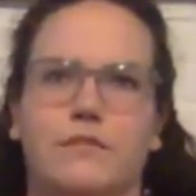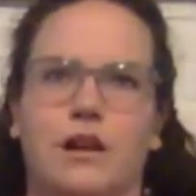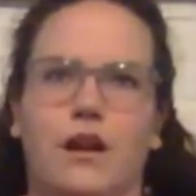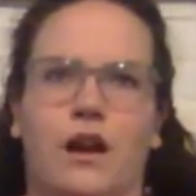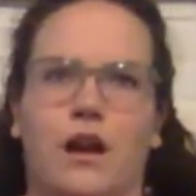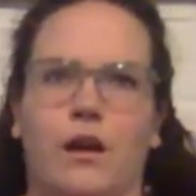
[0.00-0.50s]

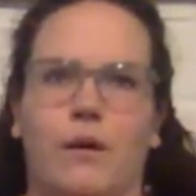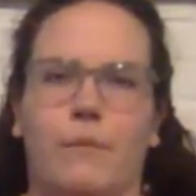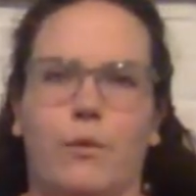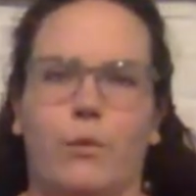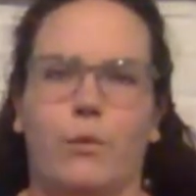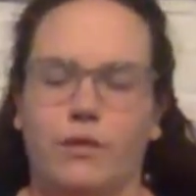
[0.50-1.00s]

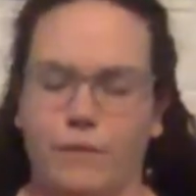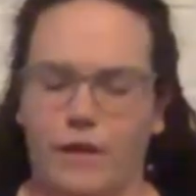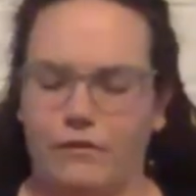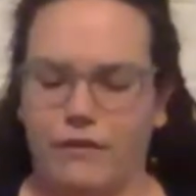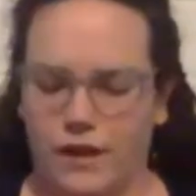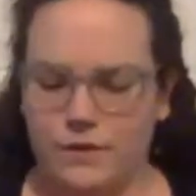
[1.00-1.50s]
with
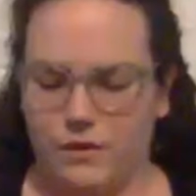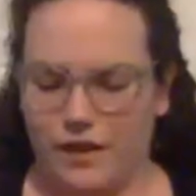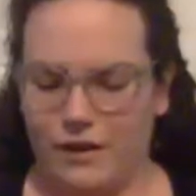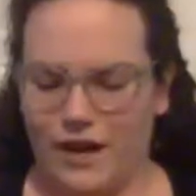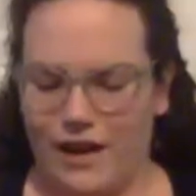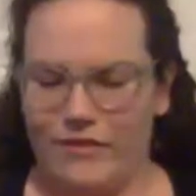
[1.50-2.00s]
my friends
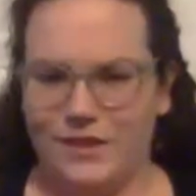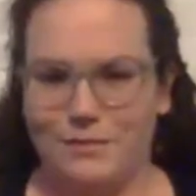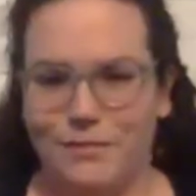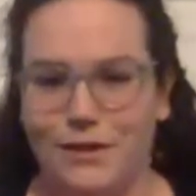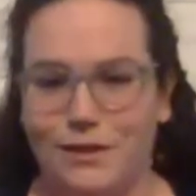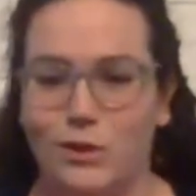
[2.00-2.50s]
without having to
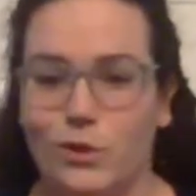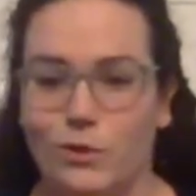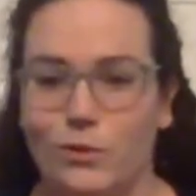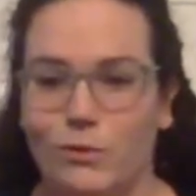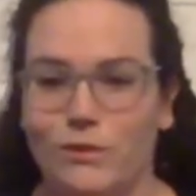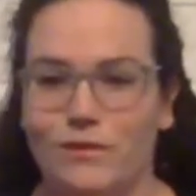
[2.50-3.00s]
be
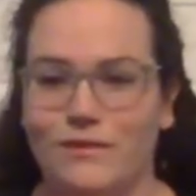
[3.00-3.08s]
too